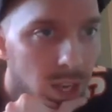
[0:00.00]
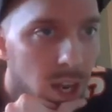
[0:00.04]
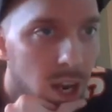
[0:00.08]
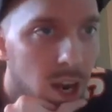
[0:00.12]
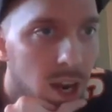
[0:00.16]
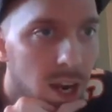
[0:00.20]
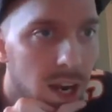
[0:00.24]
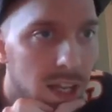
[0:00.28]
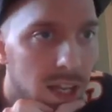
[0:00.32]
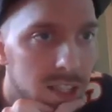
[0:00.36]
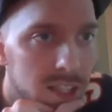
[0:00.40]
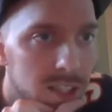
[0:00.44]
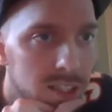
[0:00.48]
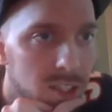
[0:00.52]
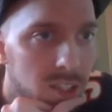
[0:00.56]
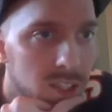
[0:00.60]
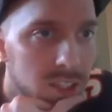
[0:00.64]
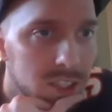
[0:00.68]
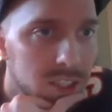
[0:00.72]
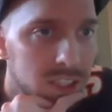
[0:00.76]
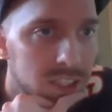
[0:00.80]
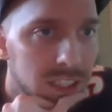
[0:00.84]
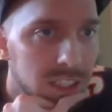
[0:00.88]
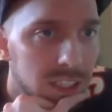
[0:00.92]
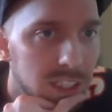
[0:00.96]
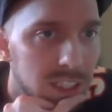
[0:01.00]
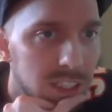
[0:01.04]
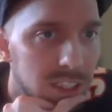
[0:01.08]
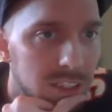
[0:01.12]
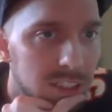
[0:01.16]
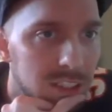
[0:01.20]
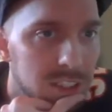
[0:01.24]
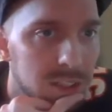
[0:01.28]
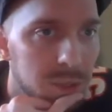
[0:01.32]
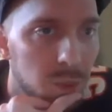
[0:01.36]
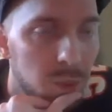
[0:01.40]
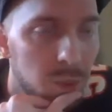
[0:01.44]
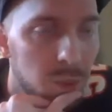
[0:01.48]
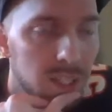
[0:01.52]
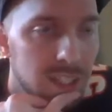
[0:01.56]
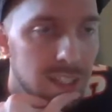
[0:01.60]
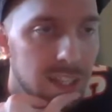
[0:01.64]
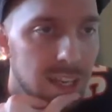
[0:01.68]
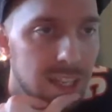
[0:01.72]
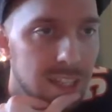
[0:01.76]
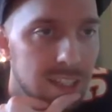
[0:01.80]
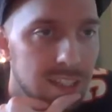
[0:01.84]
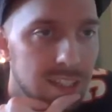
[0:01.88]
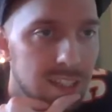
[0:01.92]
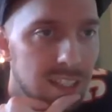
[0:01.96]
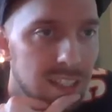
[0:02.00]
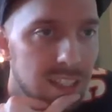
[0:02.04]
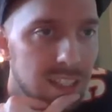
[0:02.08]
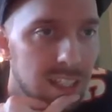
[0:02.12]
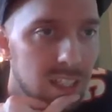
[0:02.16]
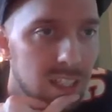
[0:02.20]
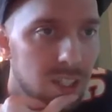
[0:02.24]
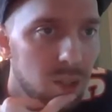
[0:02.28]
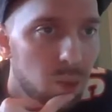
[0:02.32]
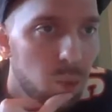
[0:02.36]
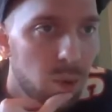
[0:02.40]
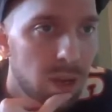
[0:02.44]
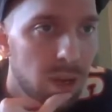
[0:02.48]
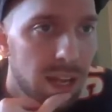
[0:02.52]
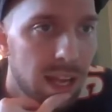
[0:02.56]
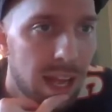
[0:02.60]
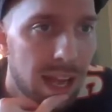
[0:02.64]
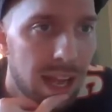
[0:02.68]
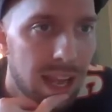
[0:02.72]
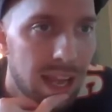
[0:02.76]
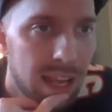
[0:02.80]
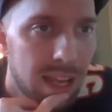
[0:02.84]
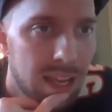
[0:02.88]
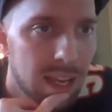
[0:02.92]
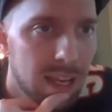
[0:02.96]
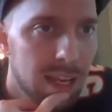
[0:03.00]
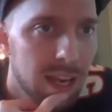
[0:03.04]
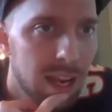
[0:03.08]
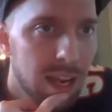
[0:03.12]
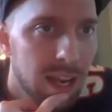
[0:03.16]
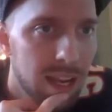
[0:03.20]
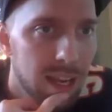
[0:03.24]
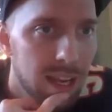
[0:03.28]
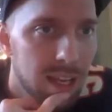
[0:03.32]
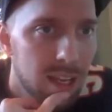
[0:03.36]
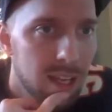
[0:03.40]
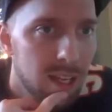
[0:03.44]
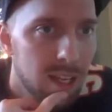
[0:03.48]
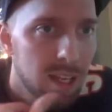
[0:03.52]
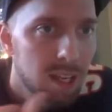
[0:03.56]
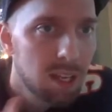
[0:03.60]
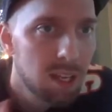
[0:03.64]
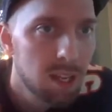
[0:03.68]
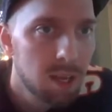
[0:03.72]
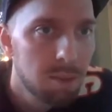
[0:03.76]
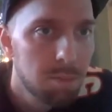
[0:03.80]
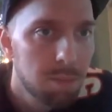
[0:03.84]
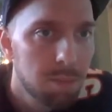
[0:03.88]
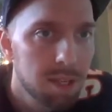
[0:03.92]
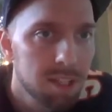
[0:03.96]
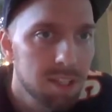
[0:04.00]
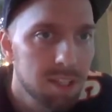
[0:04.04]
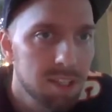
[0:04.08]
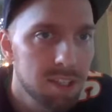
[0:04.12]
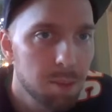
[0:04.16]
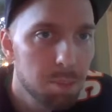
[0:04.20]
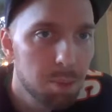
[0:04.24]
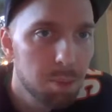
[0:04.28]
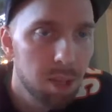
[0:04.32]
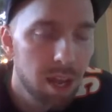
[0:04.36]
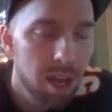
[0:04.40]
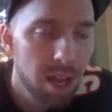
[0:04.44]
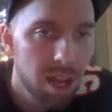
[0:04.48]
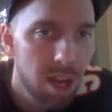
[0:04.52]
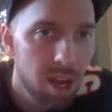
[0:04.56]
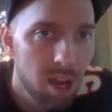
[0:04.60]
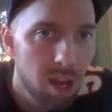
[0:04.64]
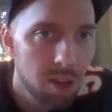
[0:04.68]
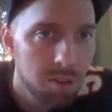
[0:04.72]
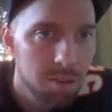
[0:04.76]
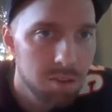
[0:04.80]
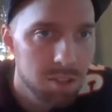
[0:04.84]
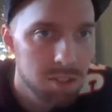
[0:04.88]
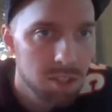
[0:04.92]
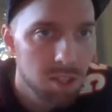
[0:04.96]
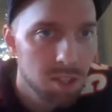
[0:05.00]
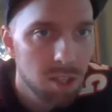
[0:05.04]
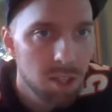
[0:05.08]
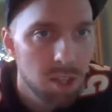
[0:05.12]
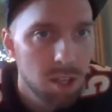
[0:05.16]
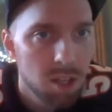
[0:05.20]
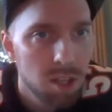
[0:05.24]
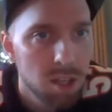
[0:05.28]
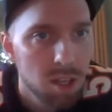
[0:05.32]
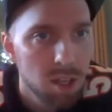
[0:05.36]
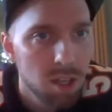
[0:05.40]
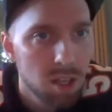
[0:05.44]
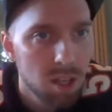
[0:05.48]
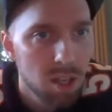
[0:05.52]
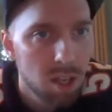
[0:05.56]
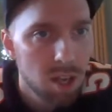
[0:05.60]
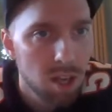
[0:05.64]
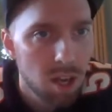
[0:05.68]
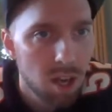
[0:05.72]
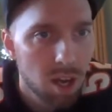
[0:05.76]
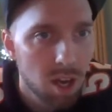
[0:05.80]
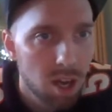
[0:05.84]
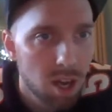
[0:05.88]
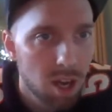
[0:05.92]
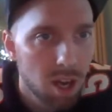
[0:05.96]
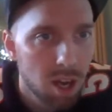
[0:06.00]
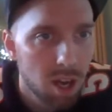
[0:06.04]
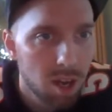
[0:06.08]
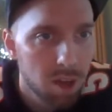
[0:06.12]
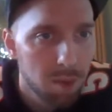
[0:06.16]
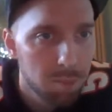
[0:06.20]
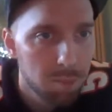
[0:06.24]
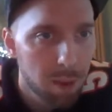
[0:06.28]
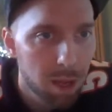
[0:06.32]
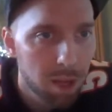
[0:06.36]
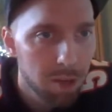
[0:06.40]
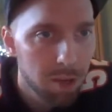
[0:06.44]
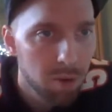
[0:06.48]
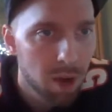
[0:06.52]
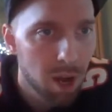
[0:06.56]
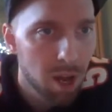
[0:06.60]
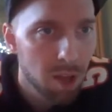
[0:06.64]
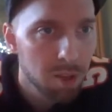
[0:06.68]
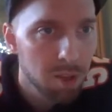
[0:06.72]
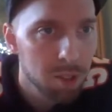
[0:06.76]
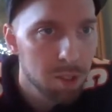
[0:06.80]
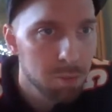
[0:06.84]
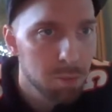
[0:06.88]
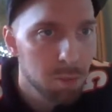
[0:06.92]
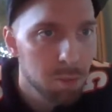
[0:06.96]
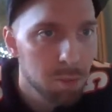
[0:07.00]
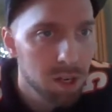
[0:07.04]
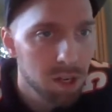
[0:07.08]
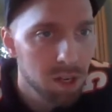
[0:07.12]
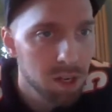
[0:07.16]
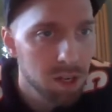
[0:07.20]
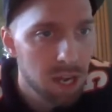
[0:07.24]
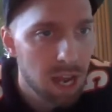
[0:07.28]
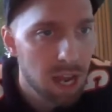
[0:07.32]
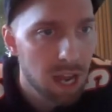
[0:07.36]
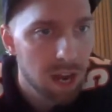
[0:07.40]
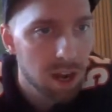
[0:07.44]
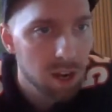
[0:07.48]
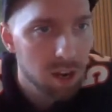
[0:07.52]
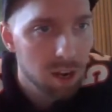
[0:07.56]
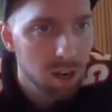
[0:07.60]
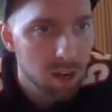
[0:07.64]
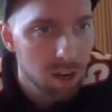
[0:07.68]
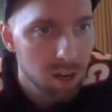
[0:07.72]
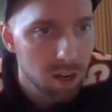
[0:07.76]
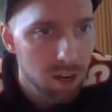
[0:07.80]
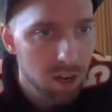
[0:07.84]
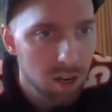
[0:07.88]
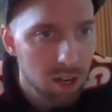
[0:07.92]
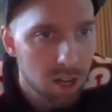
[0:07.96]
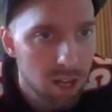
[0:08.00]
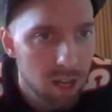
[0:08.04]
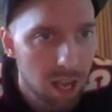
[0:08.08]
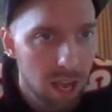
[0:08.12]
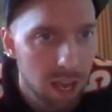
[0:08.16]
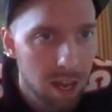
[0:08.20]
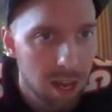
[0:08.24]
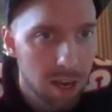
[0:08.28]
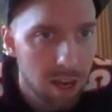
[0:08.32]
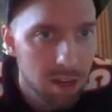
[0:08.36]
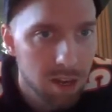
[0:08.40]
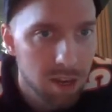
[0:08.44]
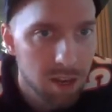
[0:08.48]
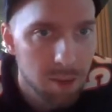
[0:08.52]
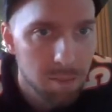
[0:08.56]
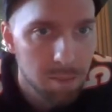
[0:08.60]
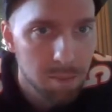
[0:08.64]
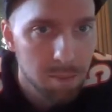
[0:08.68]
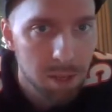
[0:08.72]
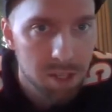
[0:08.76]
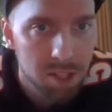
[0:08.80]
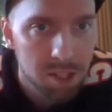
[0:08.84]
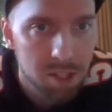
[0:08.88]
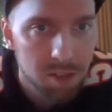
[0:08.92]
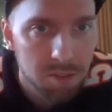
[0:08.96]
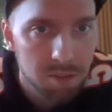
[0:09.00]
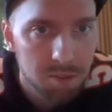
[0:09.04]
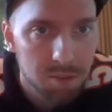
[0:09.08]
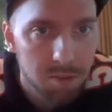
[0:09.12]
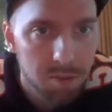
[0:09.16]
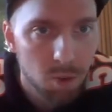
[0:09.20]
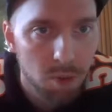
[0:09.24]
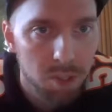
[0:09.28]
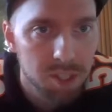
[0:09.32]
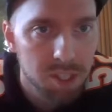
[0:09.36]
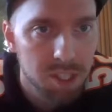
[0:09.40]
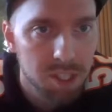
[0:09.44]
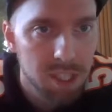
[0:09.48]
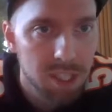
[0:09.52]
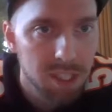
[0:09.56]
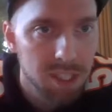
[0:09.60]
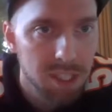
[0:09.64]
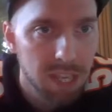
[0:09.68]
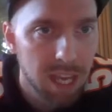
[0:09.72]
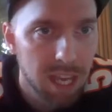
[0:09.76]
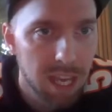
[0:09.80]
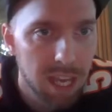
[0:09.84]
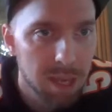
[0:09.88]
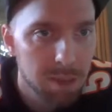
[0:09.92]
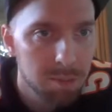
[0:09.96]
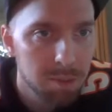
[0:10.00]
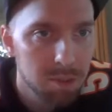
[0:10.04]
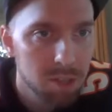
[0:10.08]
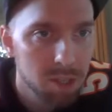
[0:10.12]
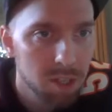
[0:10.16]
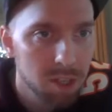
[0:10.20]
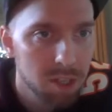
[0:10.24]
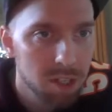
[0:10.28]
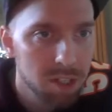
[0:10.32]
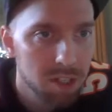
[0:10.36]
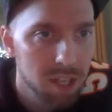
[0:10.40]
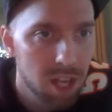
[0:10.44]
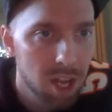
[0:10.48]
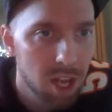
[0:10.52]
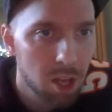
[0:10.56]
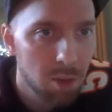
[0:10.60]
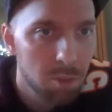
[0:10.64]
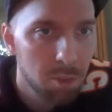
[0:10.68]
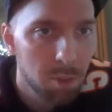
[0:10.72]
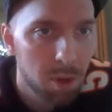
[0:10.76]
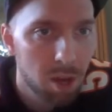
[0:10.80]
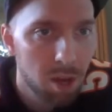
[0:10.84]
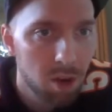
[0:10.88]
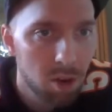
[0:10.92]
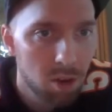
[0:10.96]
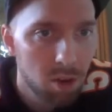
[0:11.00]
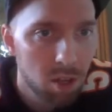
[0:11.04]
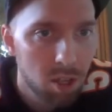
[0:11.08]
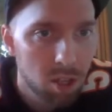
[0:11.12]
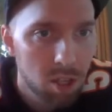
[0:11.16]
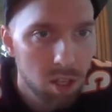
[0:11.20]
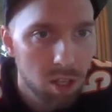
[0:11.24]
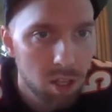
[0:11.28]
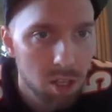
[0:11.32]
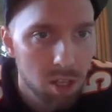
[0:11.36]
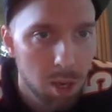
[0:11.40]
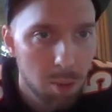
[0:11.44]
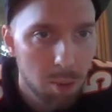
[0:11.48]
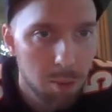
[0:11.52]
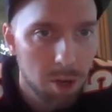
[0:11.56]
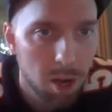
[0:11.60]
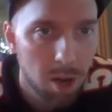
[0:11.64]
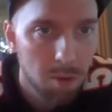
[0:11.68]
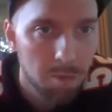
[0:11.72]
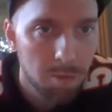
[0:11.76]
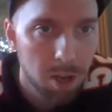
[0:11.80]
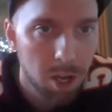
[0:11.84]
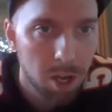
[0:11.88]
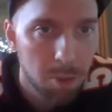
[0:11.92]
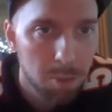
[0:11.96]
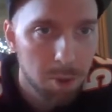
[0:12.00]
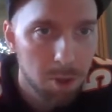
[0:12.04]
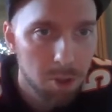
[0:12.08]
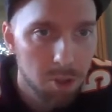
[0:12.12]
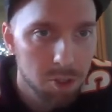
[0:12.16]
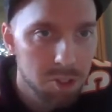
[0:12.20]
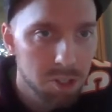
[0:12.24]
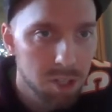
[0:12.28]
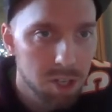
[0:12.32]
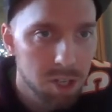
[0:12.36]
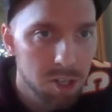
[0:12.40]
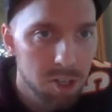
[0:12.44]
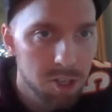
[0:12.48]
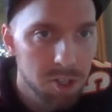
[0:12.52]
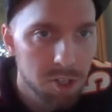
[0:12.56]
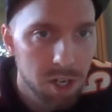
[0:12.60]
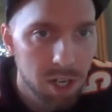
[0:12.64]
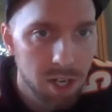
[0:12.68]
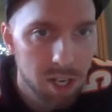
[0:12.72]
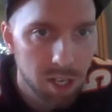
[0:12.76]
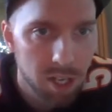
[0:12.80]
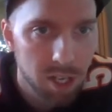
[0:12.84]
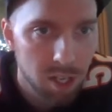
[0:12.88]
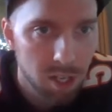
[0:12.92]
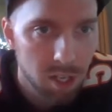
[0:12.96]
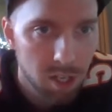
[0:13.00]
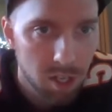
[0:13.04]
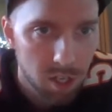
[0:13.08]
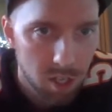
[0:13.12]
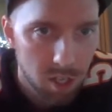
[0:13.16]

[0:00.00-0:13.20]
All right, so the Steelers in 2019 went 8-8, missed the playoffs. Ben Roethlisberger got hurt and ended up missing 14 games, hurt his elbow, coming off elbow surgery.